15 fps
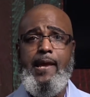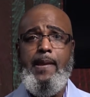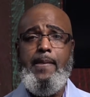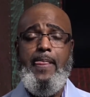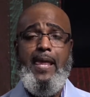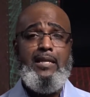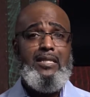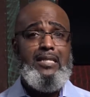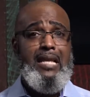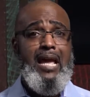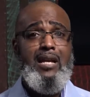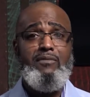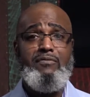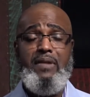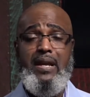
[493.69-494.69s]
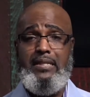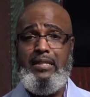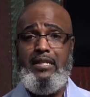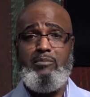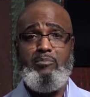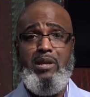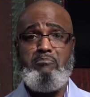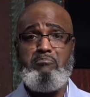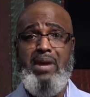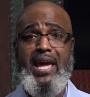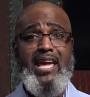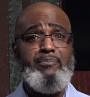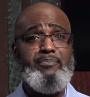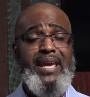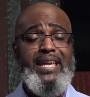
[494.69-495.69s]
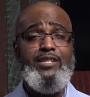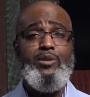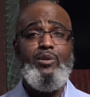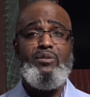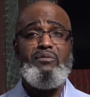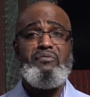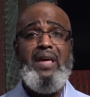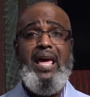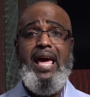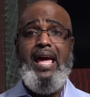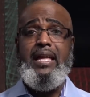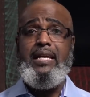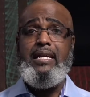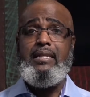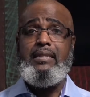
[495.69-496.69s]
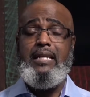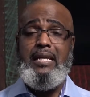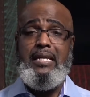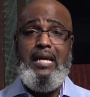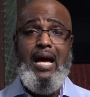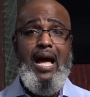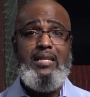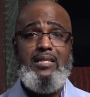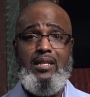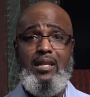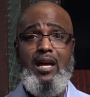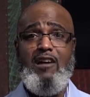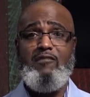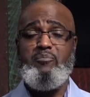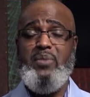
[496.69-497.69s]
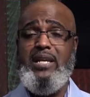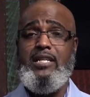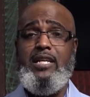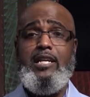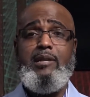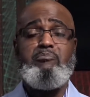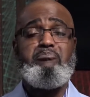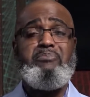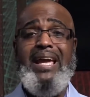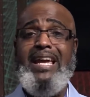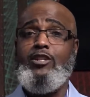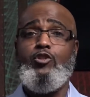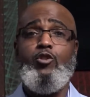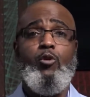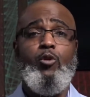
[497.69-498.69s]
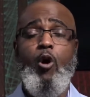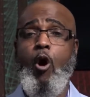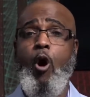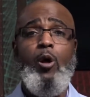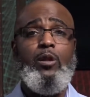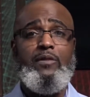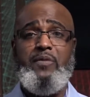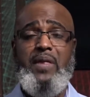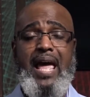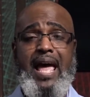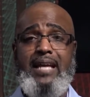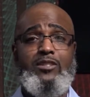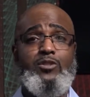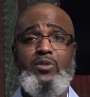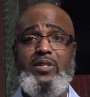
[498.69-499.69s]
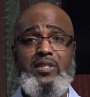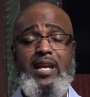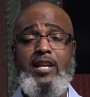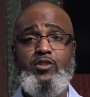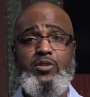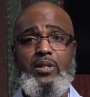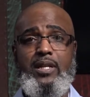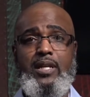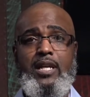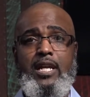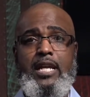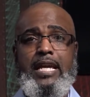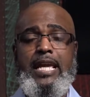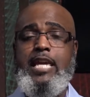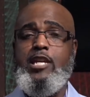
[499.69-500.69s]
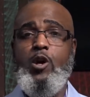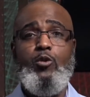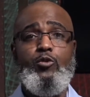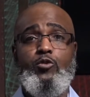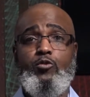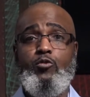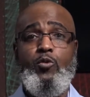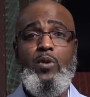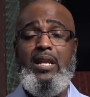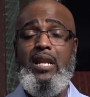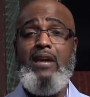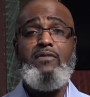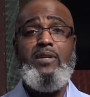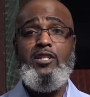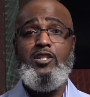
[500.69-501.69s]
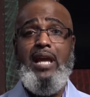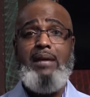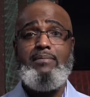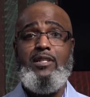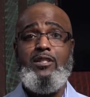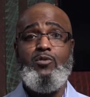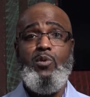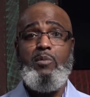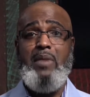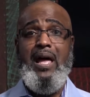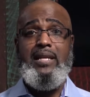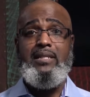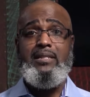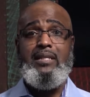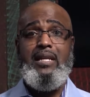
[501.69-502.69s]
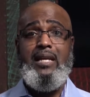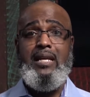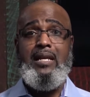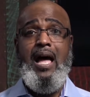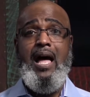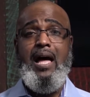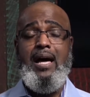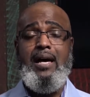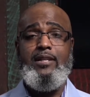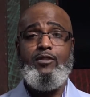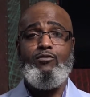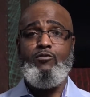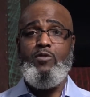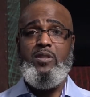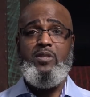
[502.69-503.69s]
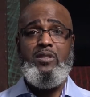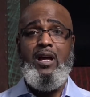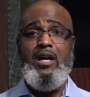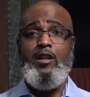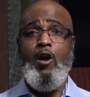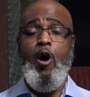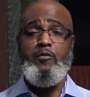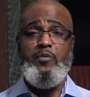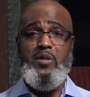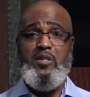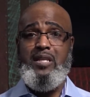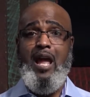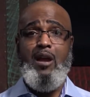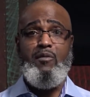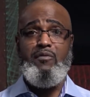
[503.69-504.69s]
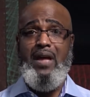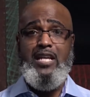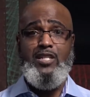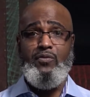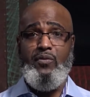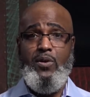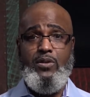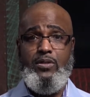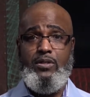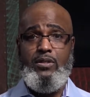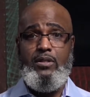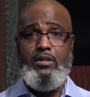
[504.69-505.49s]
that sacrifice has been made, based on the fact that God's love, based on all of that. So essentially, he goes through 11 chapters to remind us that God, through his son, offered the sacrifice first.